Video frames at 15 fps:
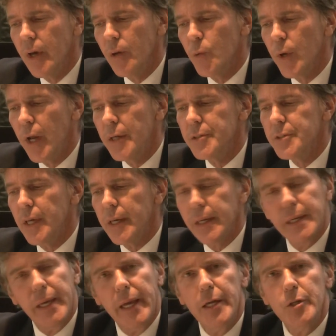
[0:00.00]
When I say
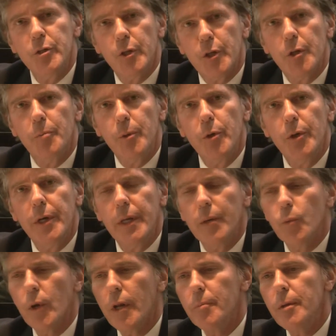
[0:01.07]
engage the community,
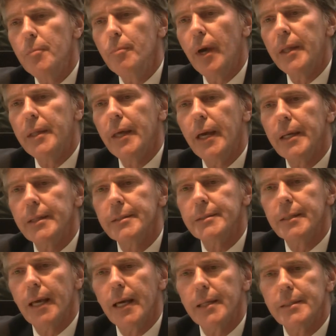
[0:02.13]
what I mean by that is
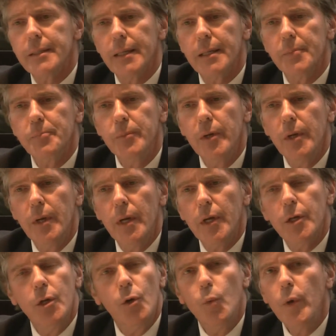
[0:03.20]
that
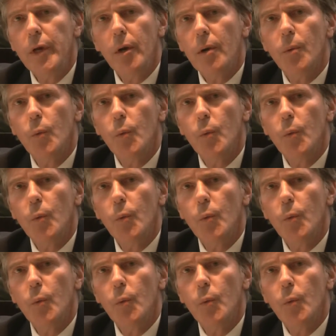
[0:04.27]
we